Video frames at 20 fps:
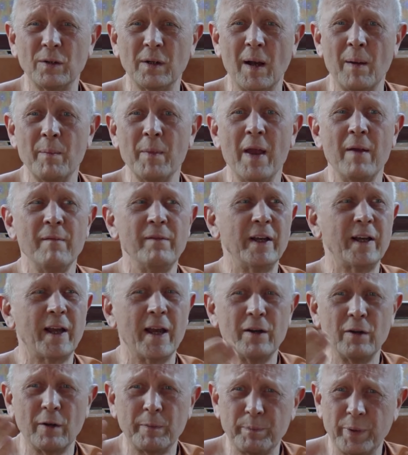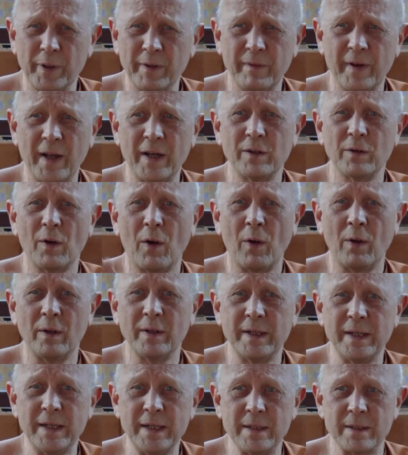come, we cannot prevent all
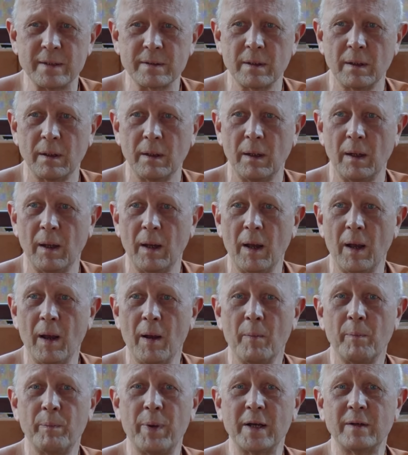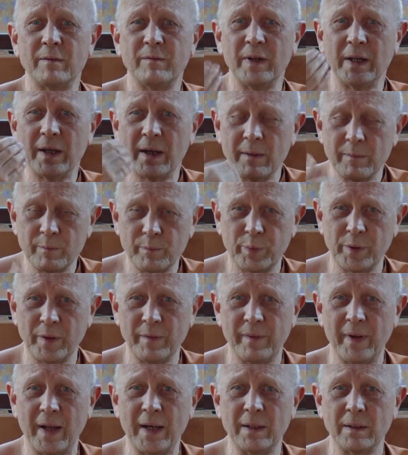these. But we can
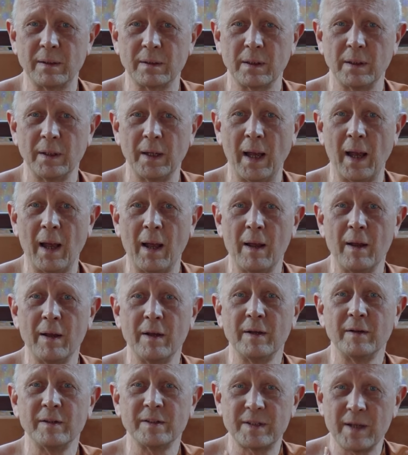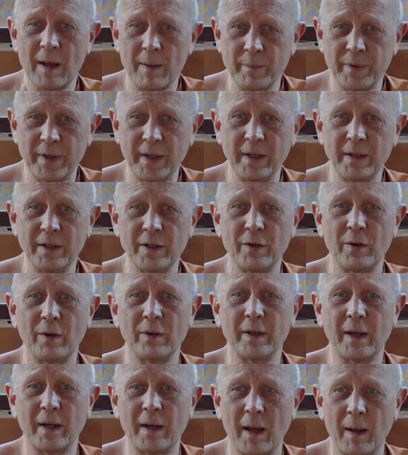prevent, yeah, something, you know,
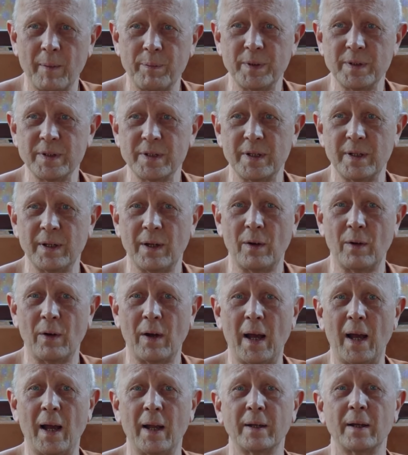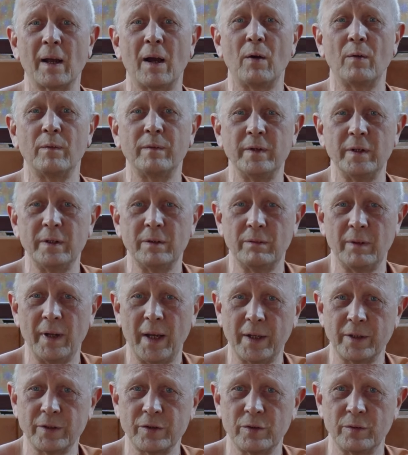that happens in our heart, how we
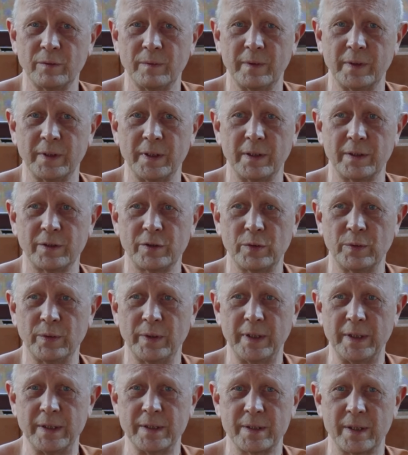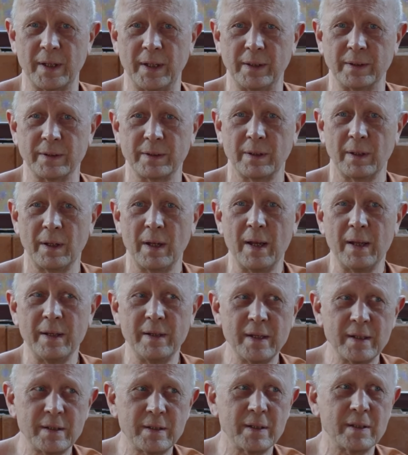react to it, to these things.
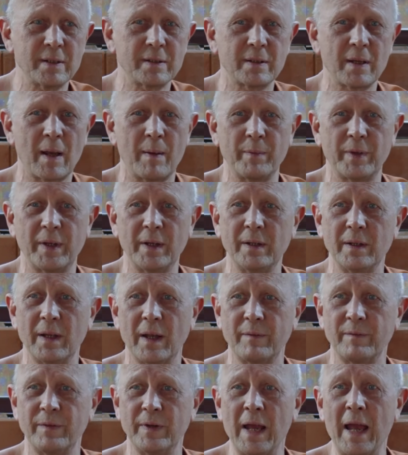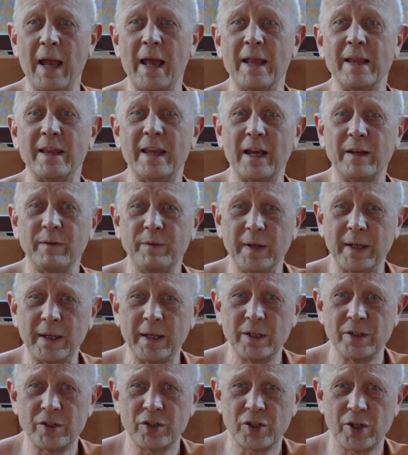This is something that we, that we
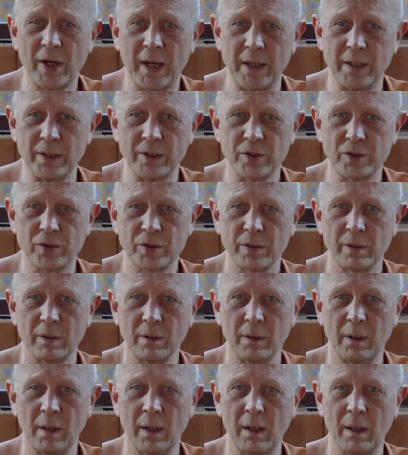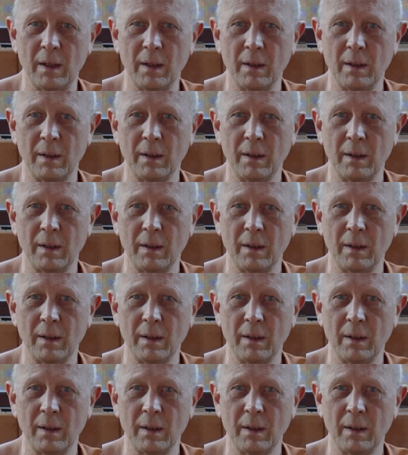can change. Yeah?